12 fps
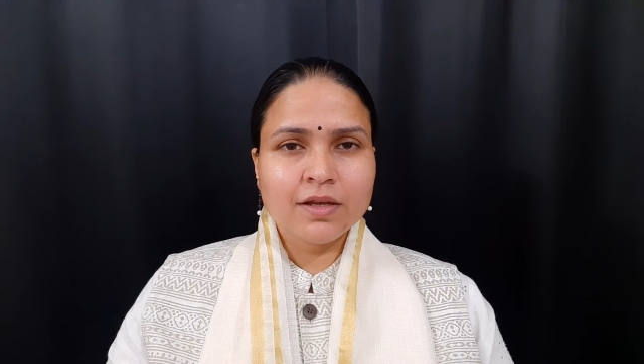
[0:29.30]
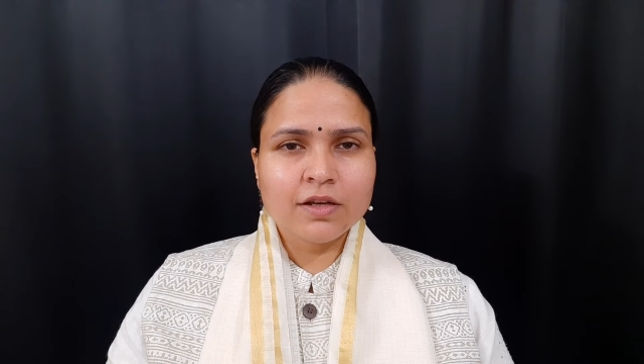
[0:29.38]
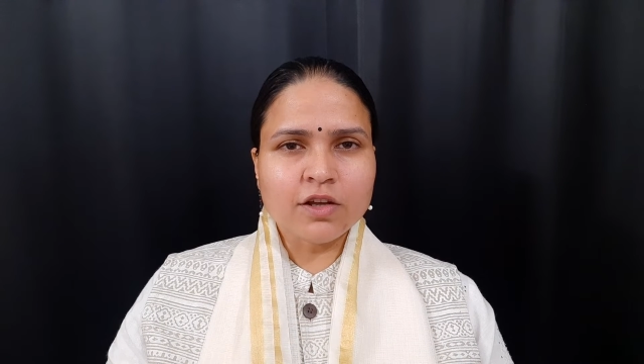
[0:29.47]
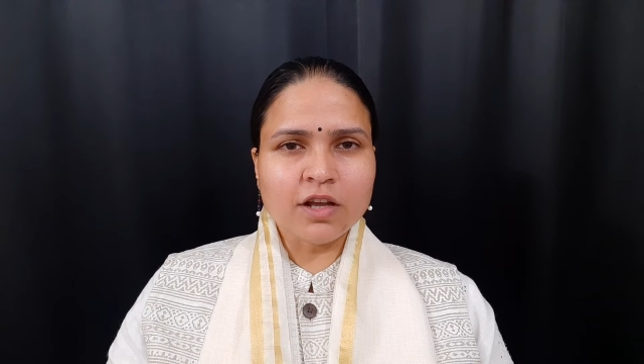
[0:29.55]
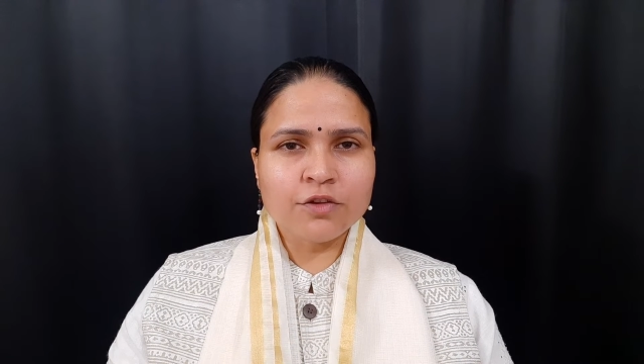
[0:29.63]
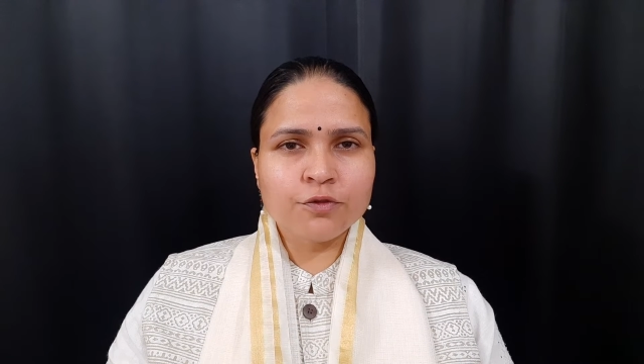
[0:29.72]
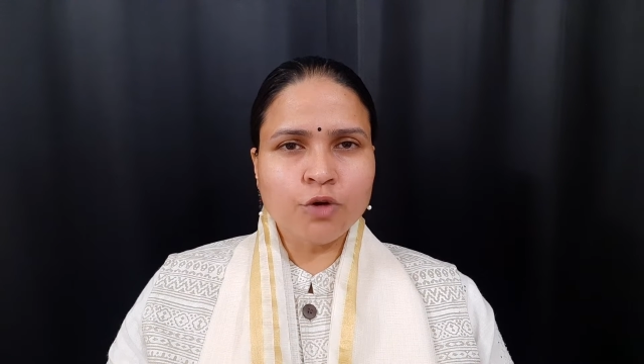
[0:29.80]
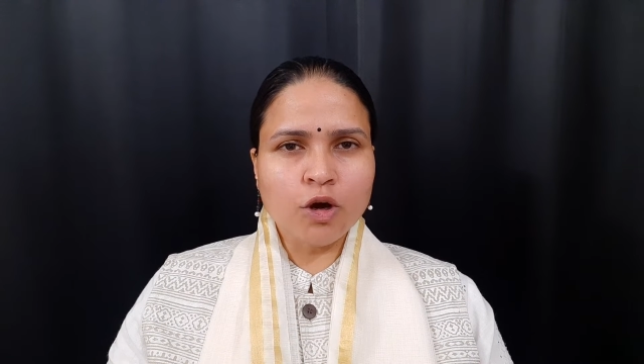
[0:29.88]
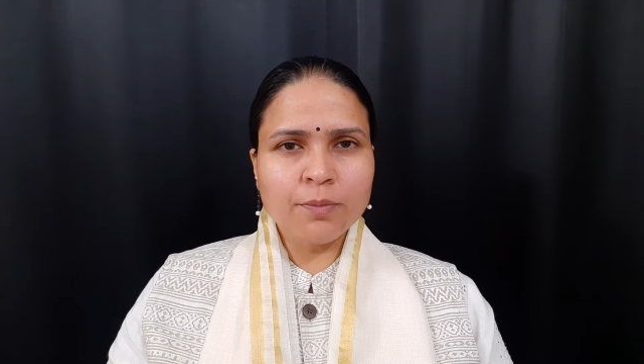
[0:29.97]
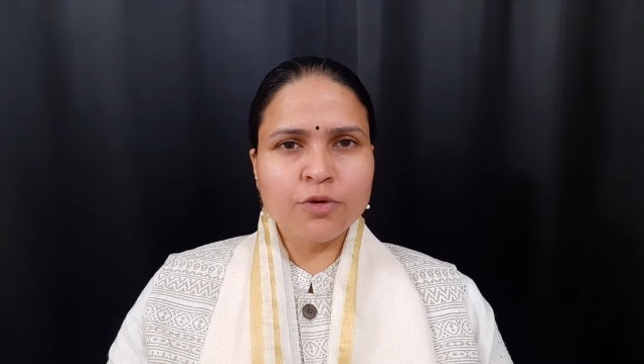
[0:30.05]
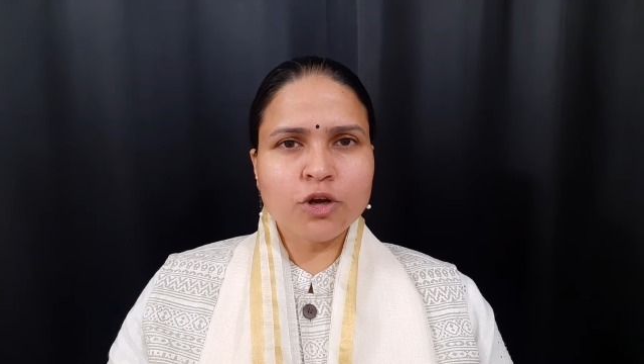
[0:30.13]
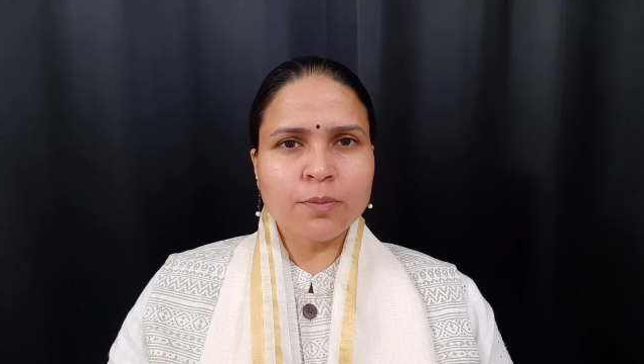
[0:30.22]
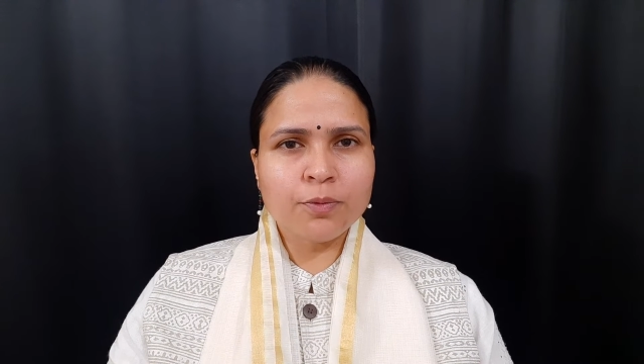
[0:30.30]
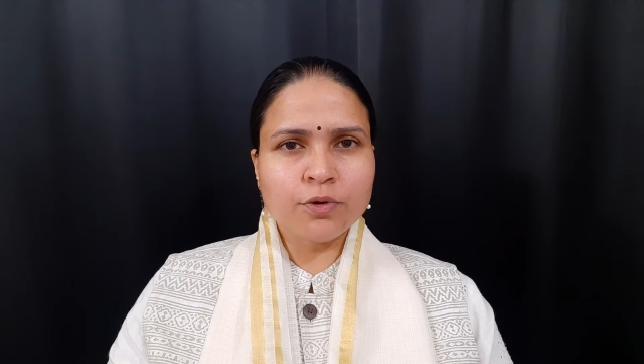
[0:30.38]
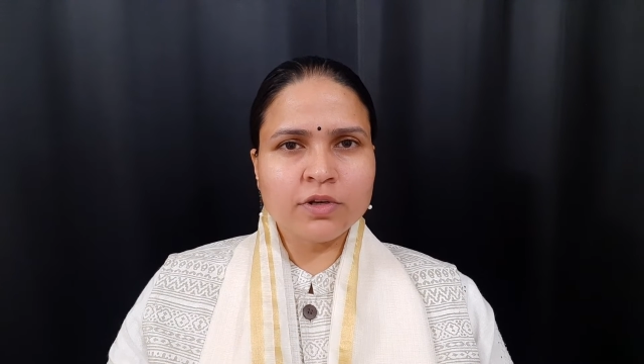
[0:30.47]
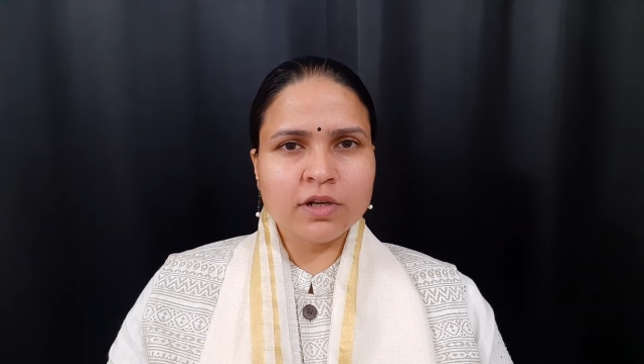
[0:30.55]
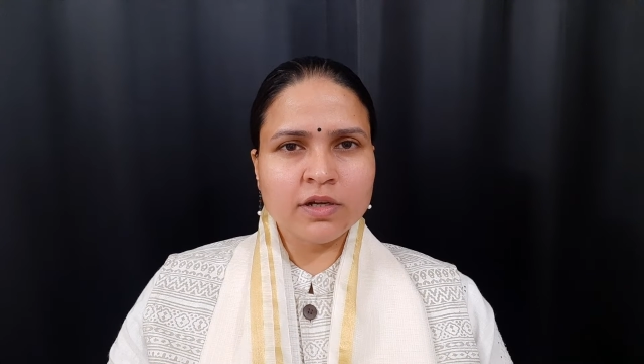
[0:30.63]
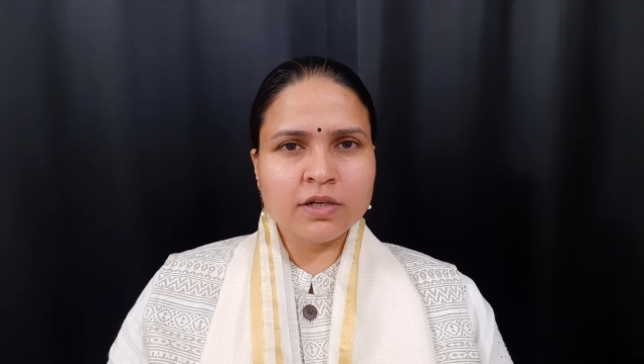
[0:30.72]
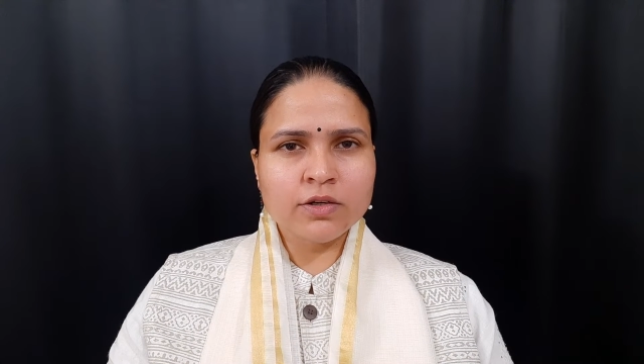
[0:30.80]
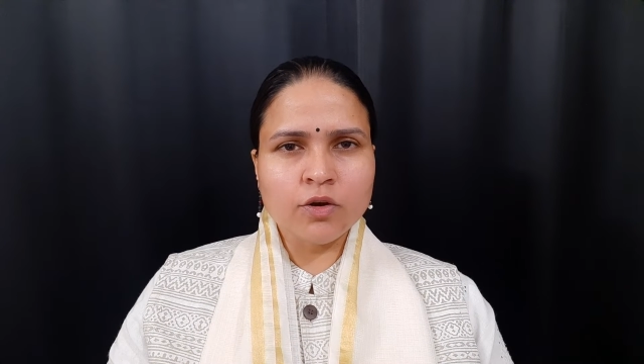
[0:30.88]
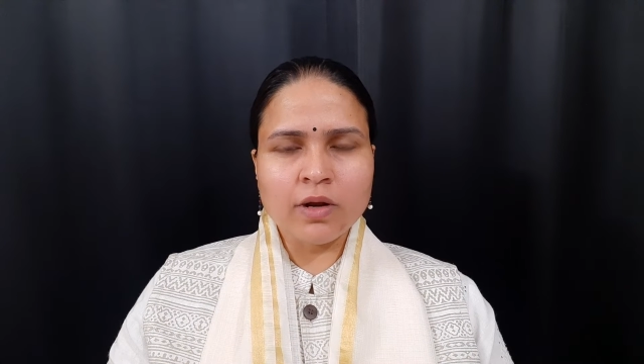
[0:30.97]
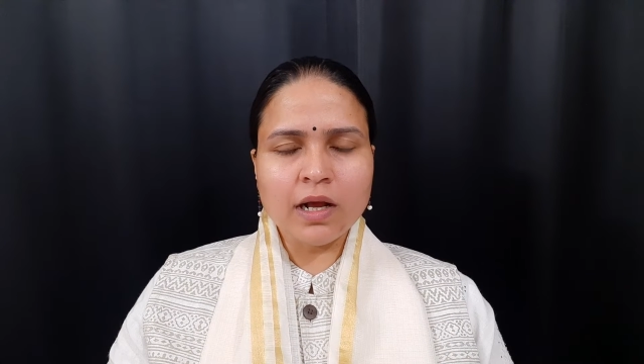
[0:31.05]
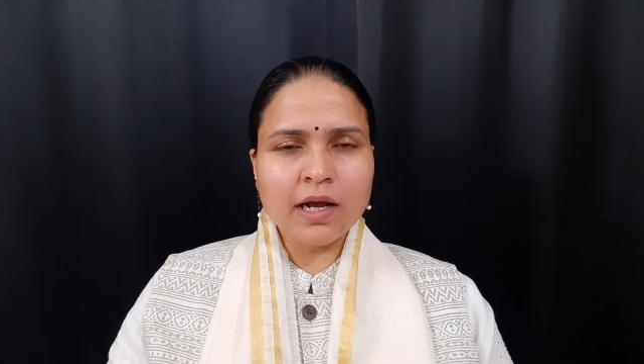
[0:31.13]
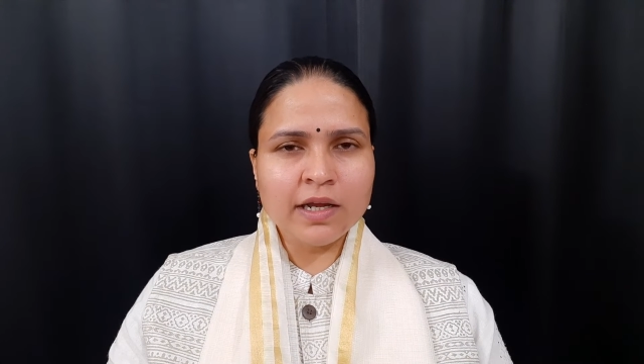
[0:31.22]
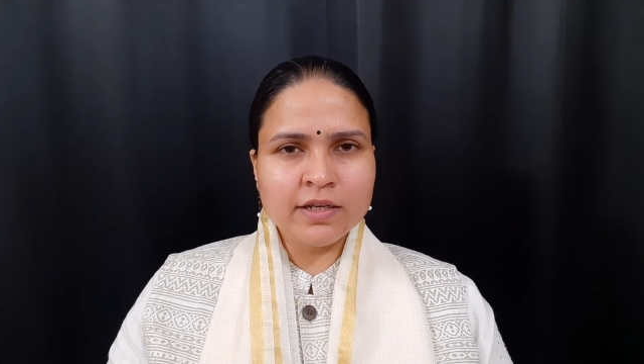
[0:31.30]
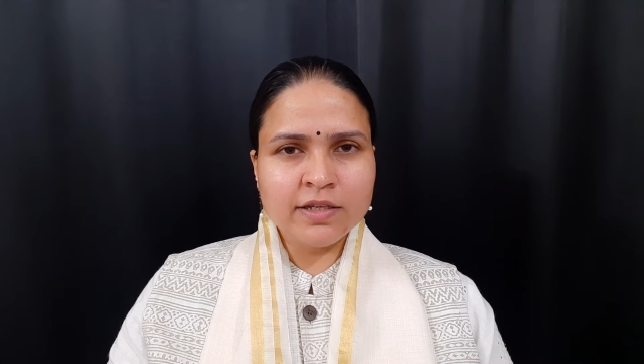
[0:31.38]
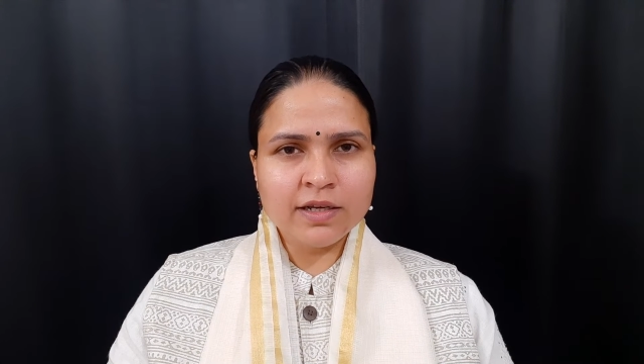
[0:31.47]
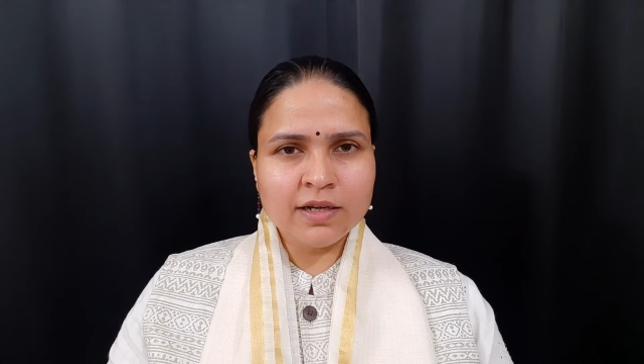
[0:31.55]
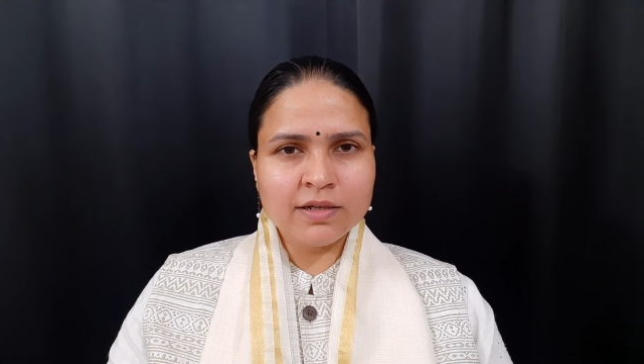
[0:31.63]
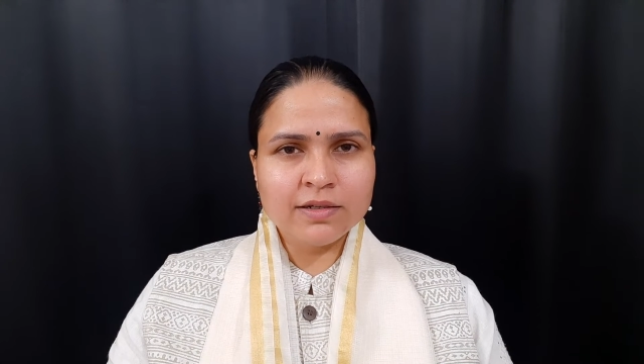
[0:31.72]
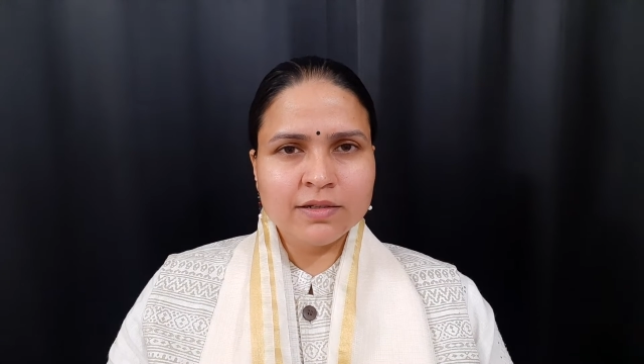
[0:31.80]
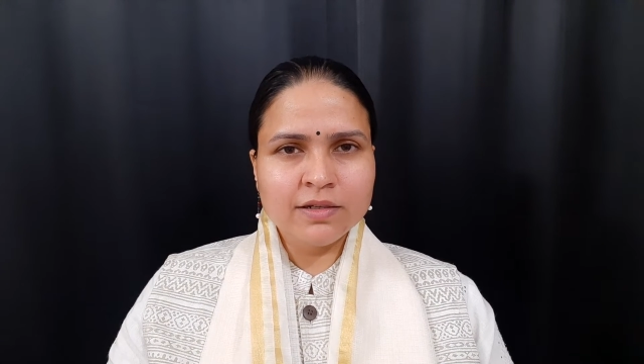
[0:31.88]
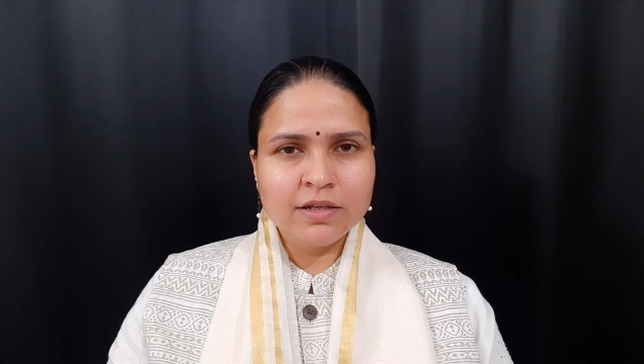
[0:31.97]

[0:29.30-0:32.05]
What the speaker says: Transform your product or idea